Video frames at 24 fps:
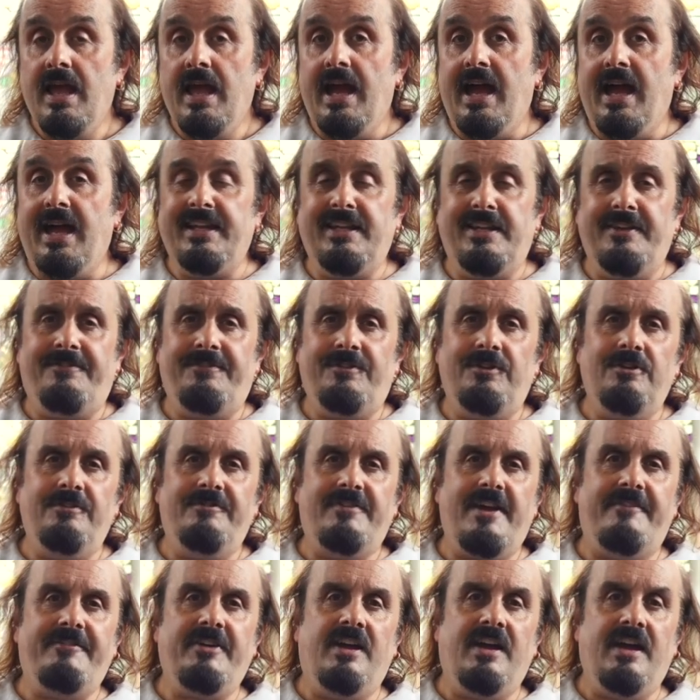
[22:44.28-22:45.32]
And if you've
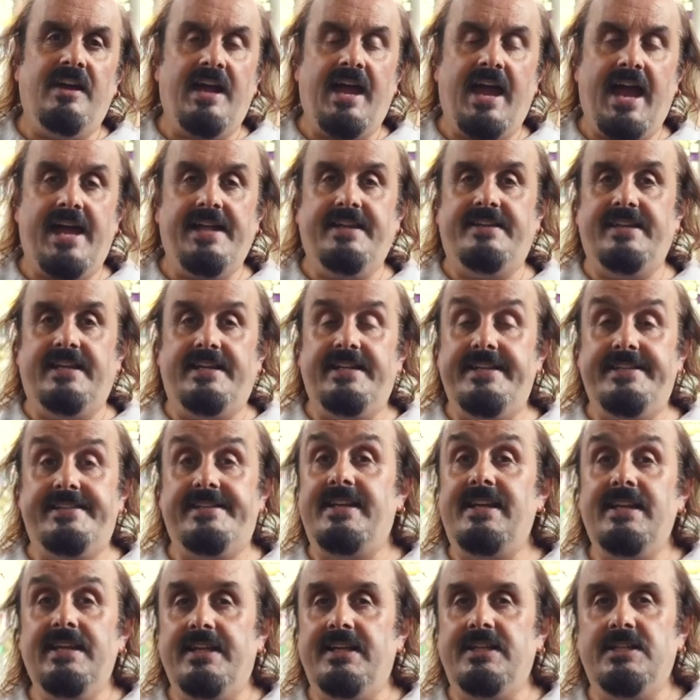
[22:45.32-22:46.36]
ever had any
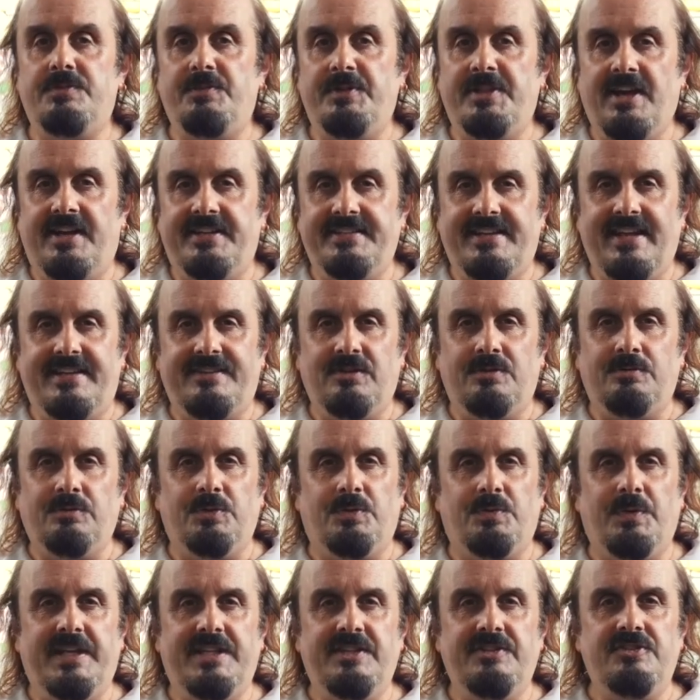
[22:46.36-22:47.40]
dealings with identical
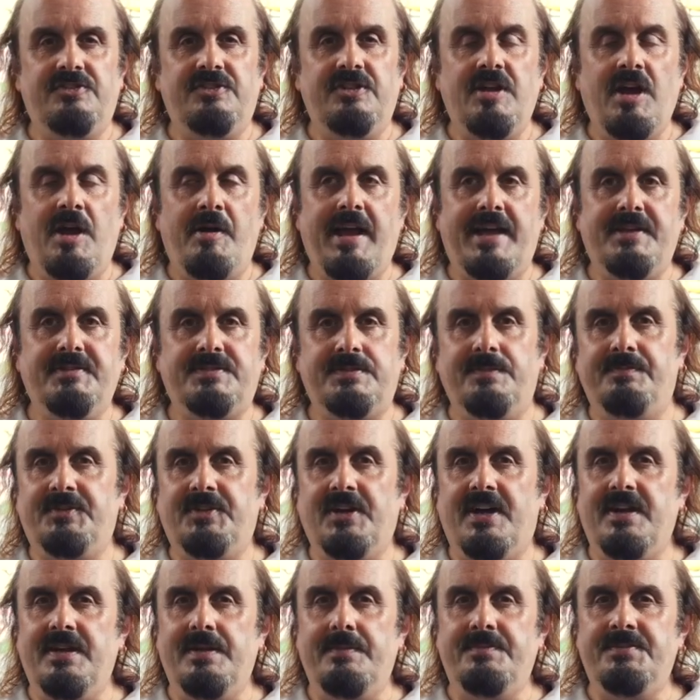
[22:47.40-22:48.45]
twins, you know how
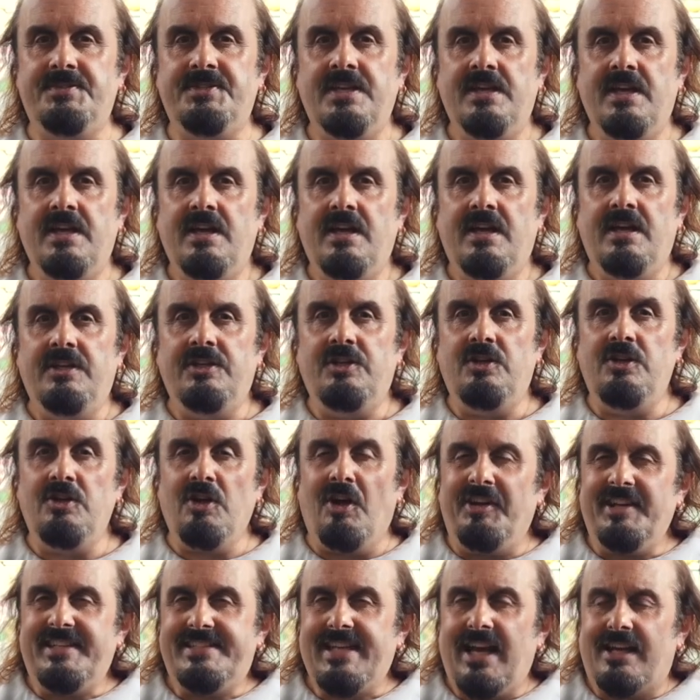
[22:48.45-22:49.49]
sometimes you're
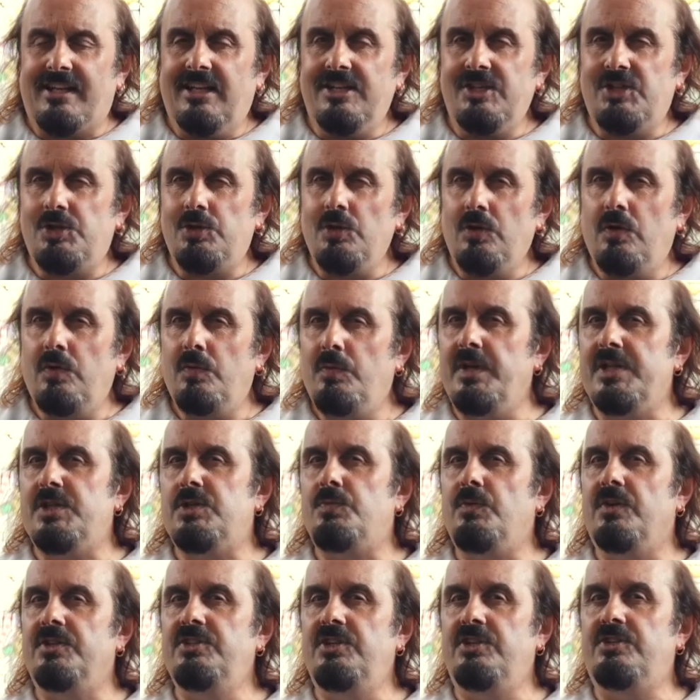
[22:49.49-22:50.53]
not exactly sure
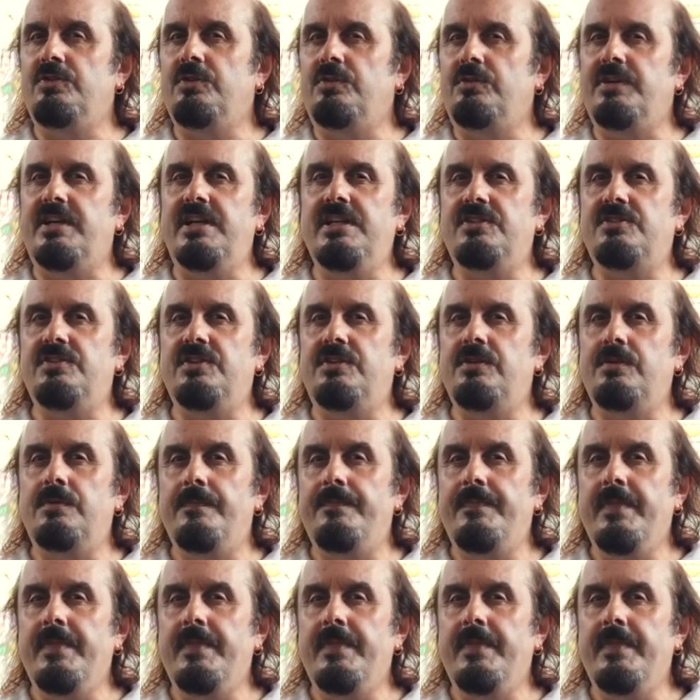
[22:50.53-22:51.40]
which one you're talking to.